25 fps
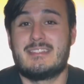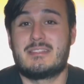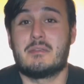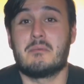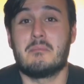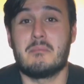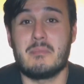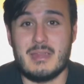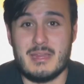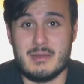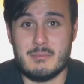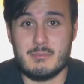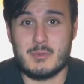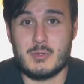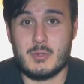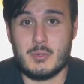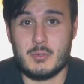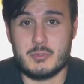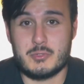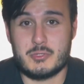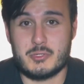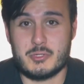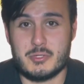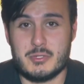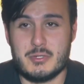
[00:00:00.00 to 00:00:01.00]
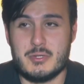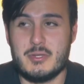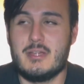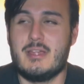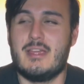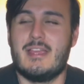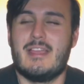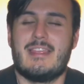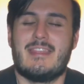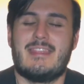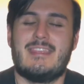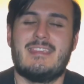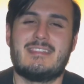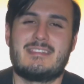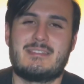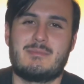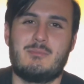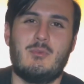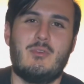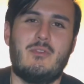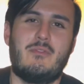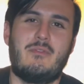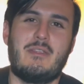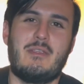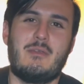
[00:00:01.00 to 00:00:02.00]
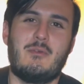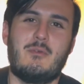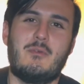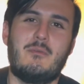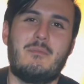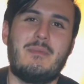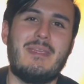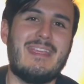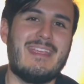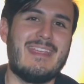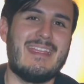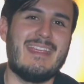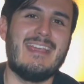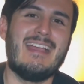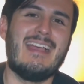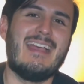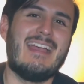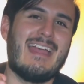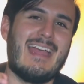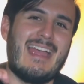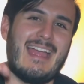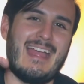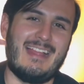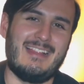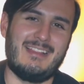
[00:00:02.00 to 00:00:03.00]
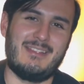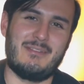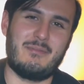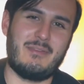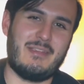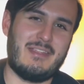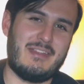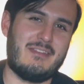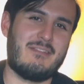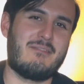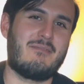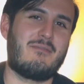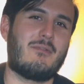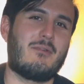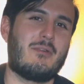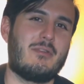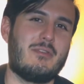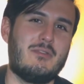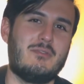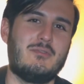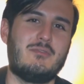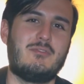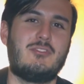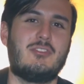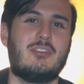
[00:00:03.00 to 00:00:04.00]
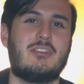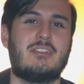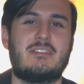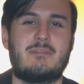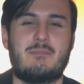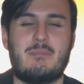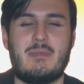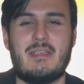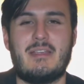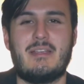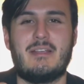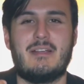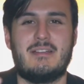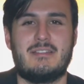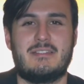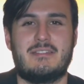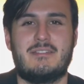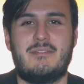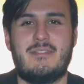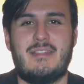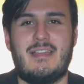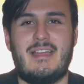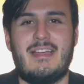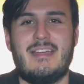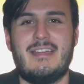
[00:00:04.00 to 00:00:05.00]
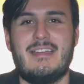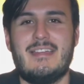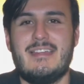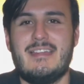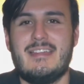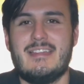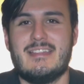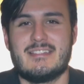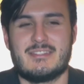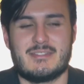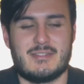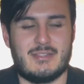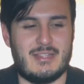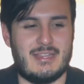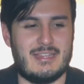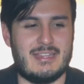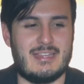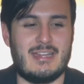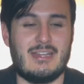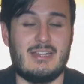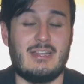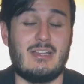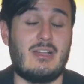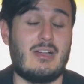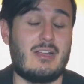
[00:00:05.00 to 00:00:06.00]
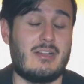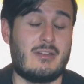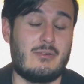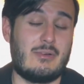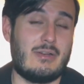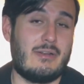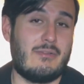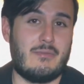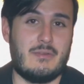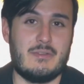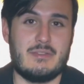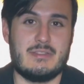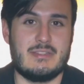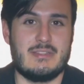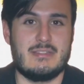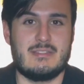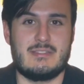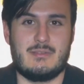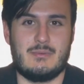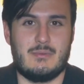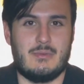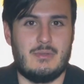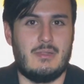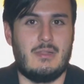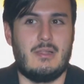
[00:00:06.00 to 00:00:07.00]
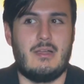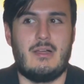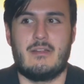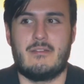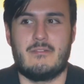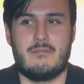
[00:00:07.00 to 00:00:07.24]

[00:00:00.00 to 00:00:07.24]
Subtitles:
meme culture, this movie will be elevated for you just because of that. So they did a lot of references to a lot of